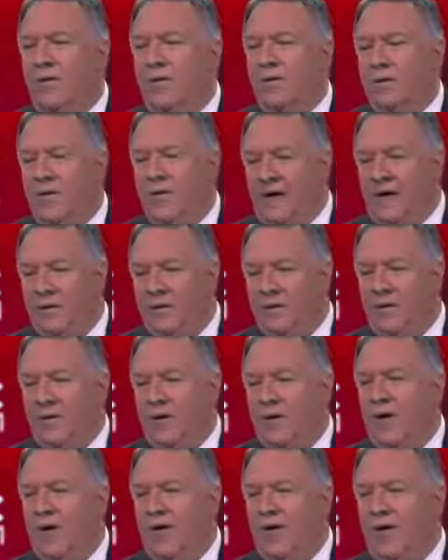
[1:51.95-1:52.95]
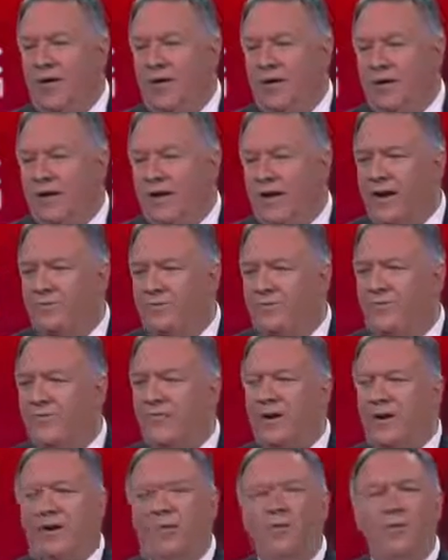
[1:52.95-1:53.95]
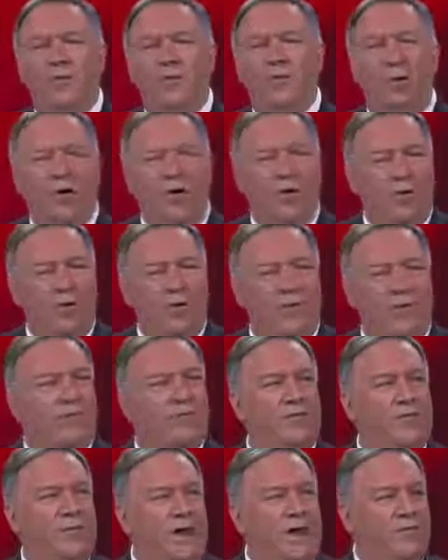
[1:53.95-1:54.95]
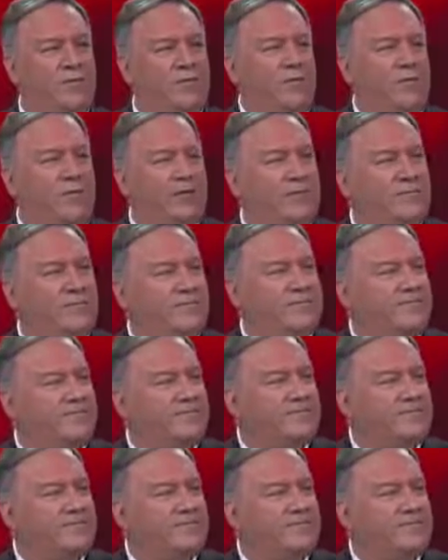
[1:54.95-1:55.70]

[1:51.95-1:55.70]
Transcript: We fought for it hard on nearly every front, and we will always fight for it.